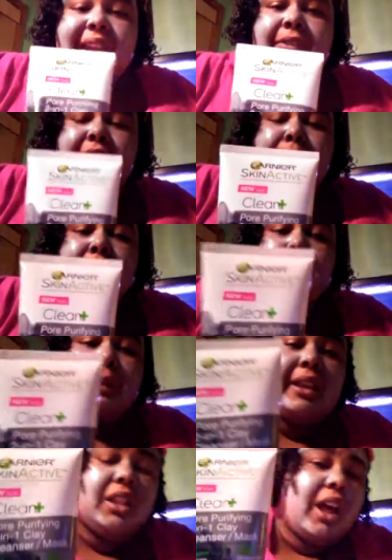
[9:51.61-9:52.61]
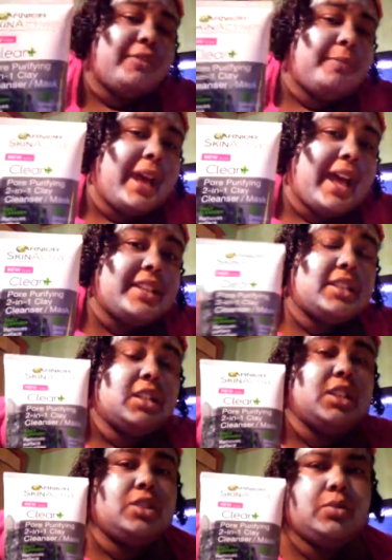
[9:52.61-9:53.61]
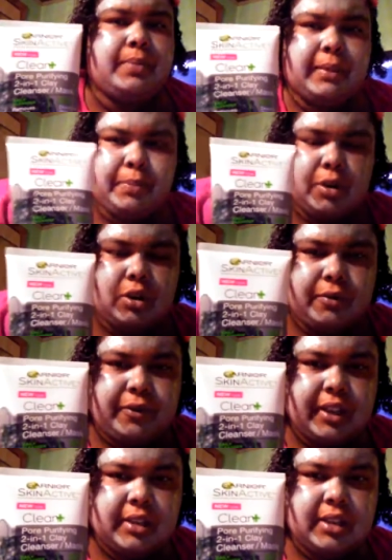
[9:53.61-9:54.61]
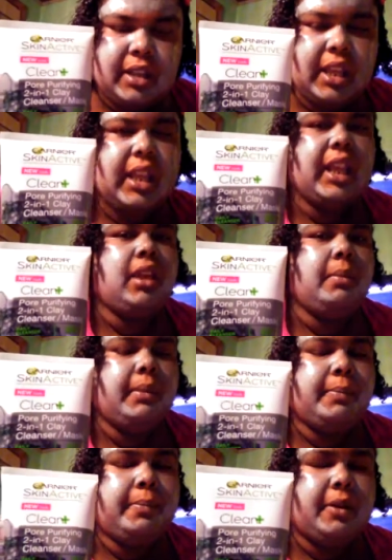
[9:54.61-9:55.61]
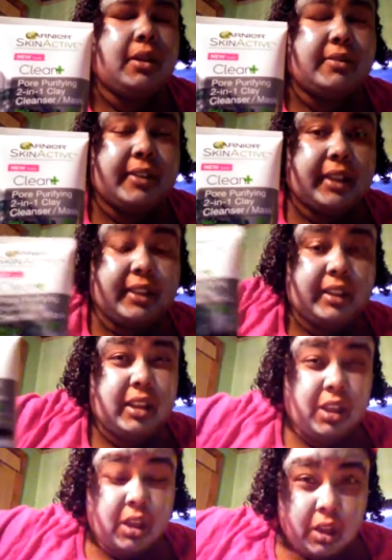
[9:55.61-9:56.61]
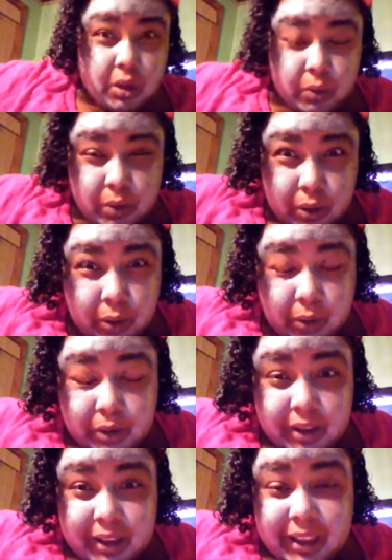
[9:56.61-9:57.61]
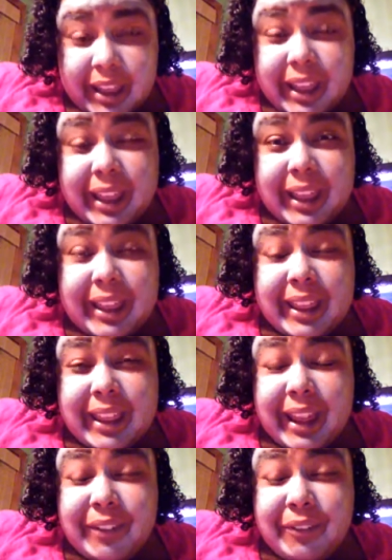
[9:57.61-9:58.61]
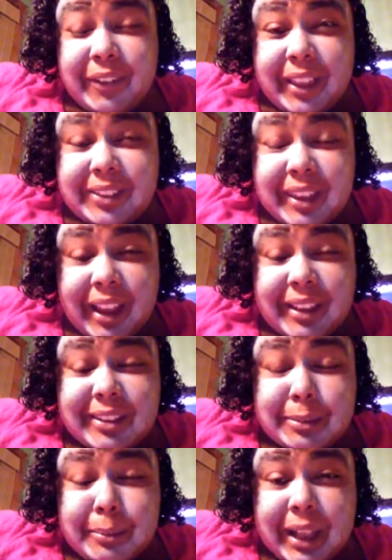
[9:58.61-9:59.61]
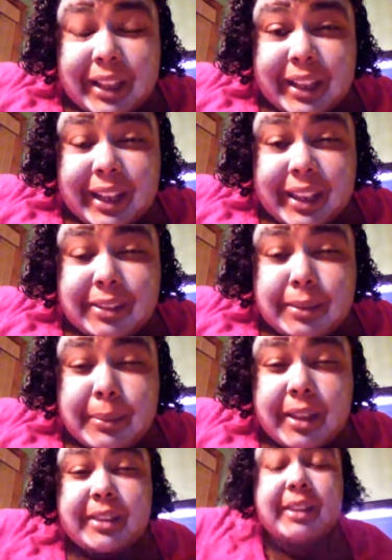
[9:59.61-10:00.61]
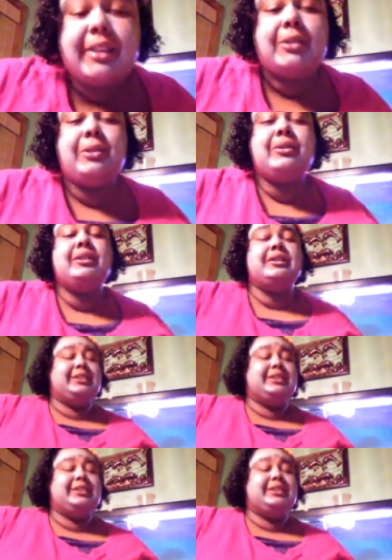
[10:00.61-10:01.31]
If this was a peel off mask, this would be perfect. It would be perfect. Woo! Yeah, I, I, I smell it. I smell the tingle.